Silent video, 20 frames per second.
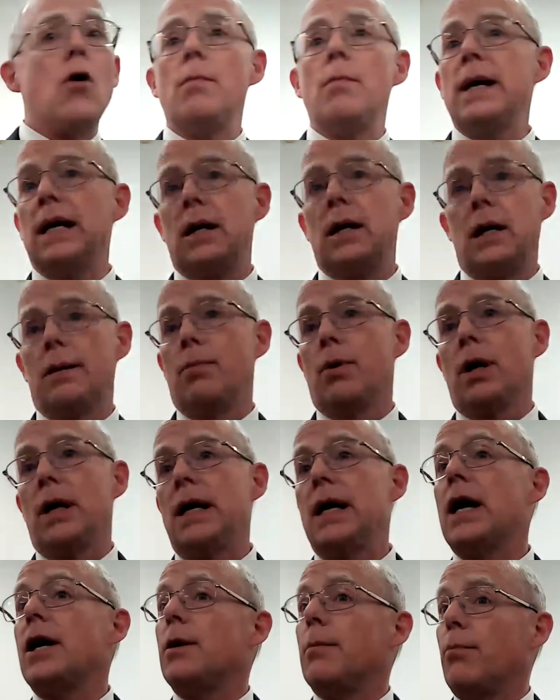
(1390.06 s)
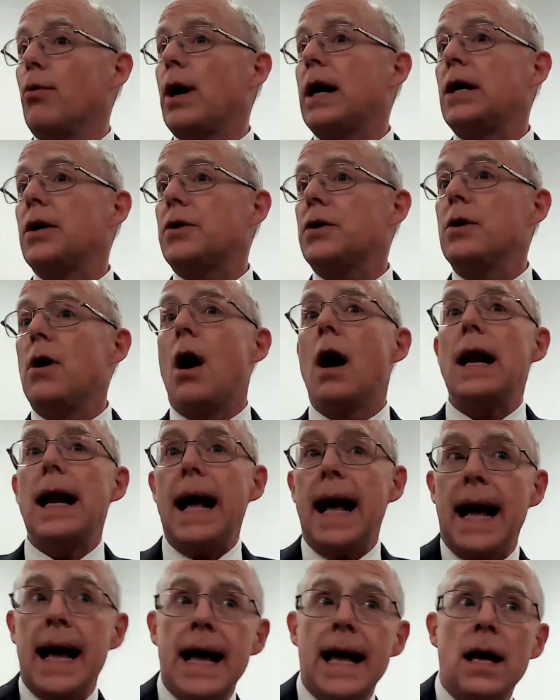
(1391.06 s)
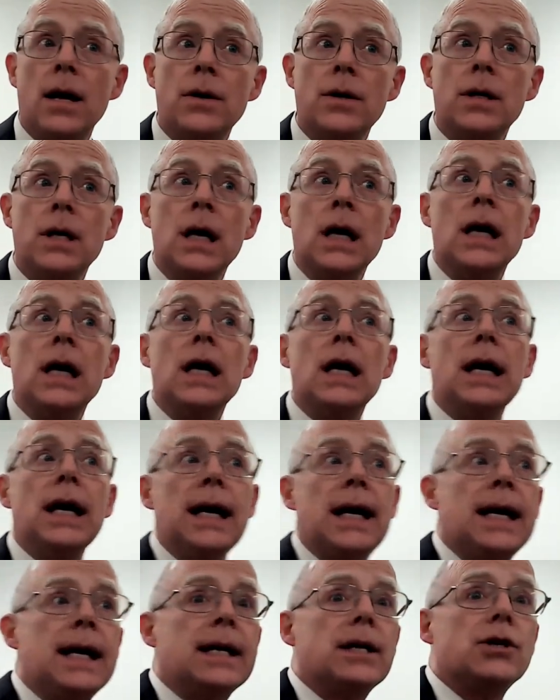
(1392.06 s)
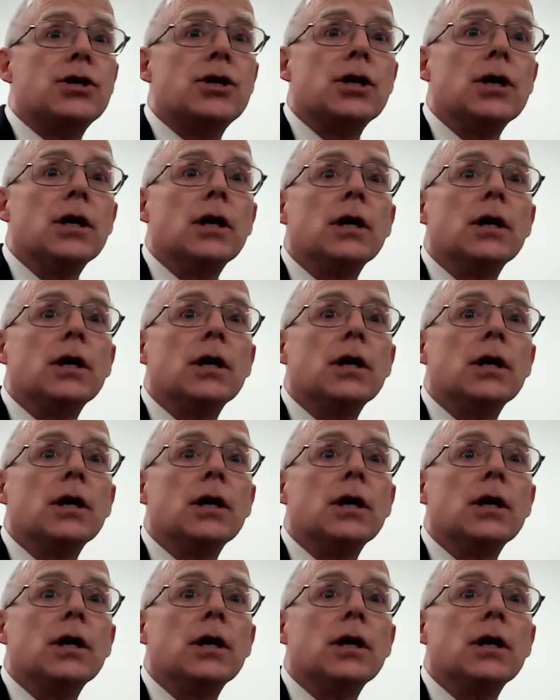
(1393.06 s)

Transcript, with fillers: men liberally and upbraideth not, and it